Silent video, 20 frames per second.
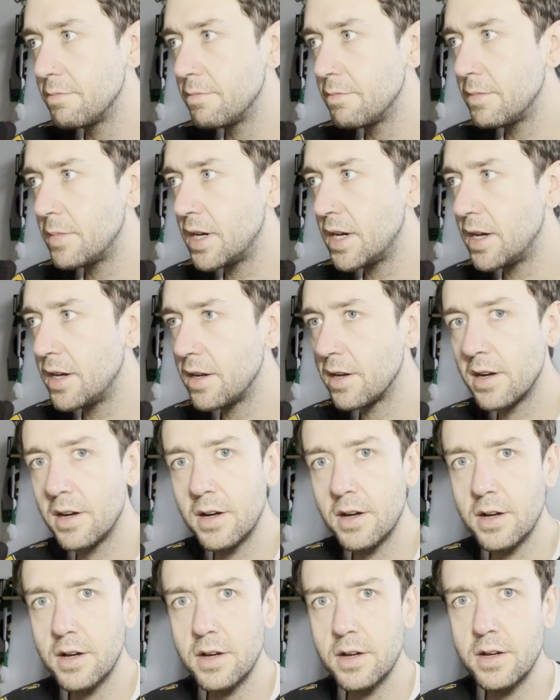My
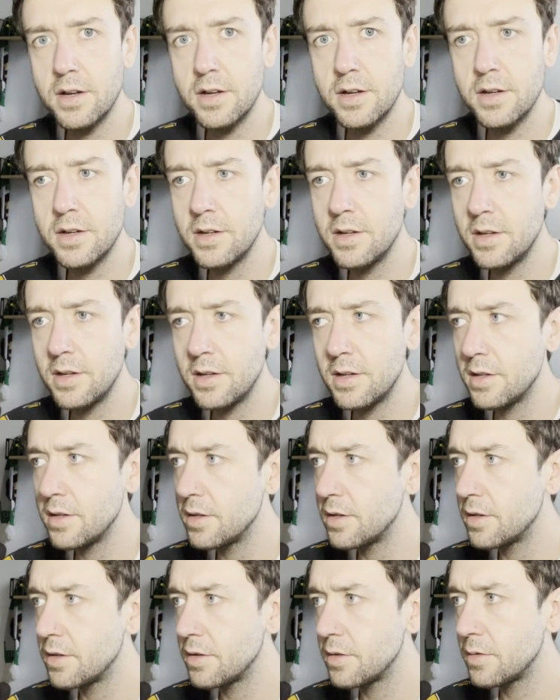heart
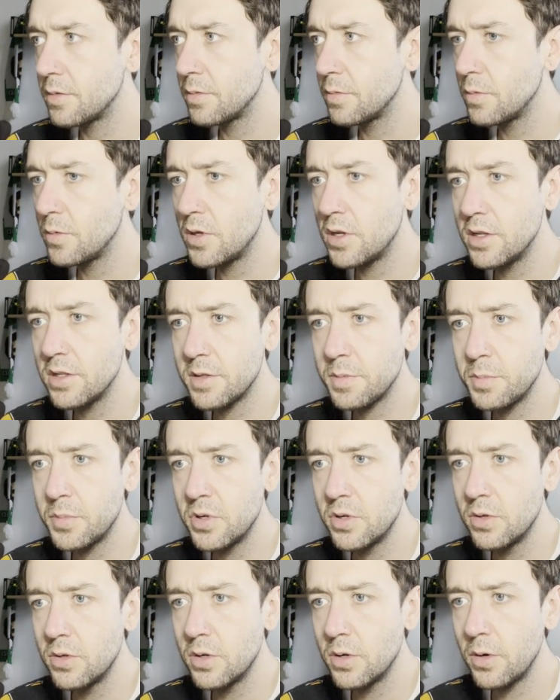was
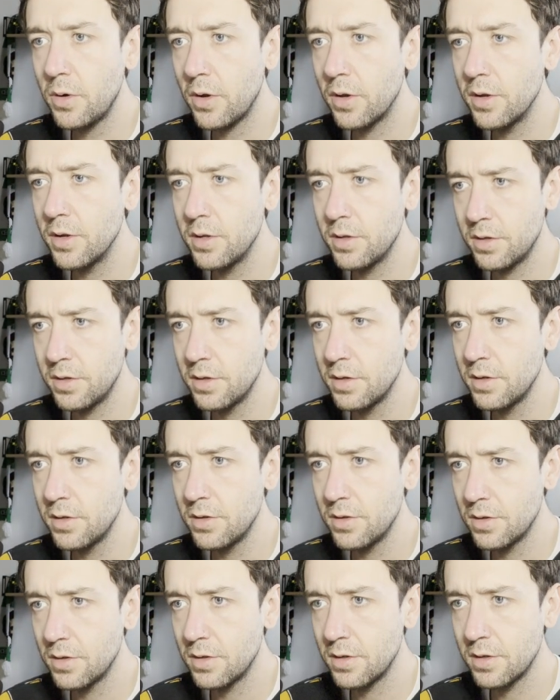broken.
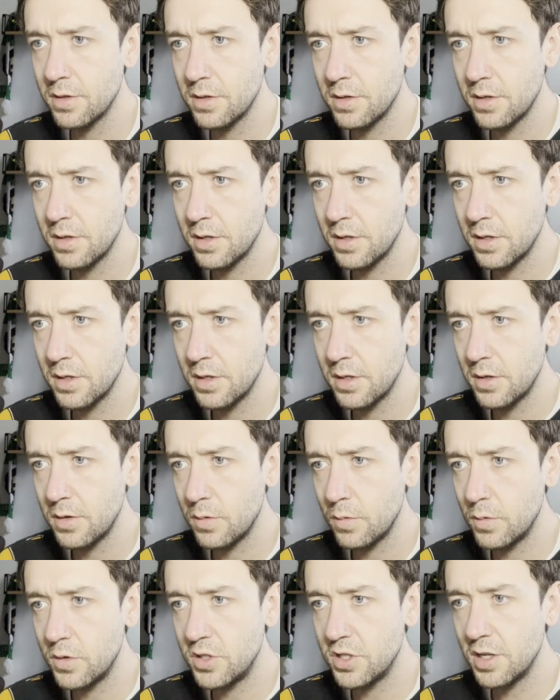
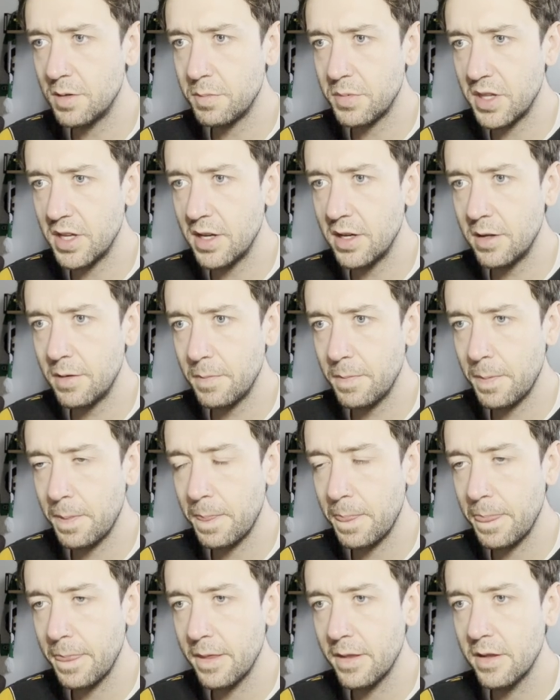We jump that.
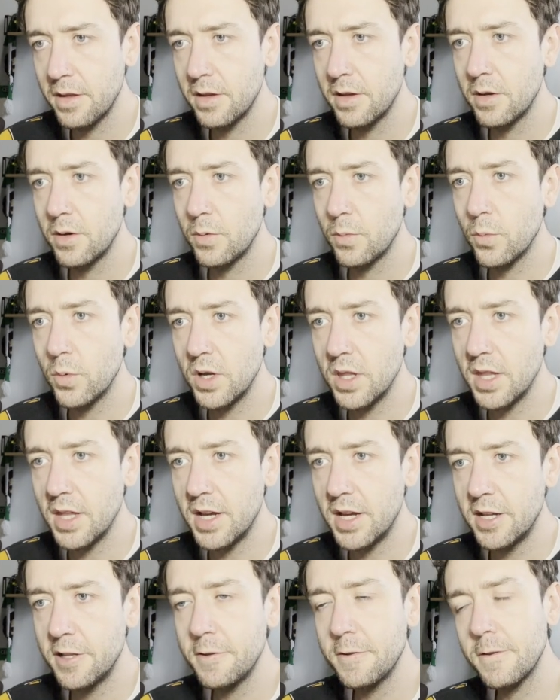We
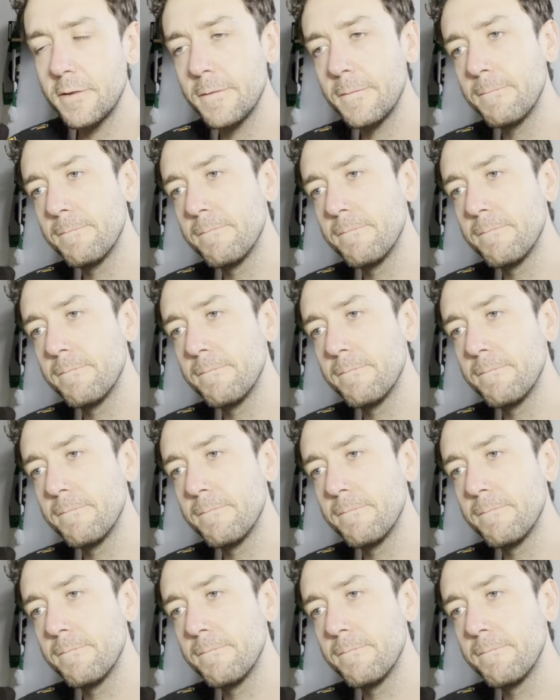land.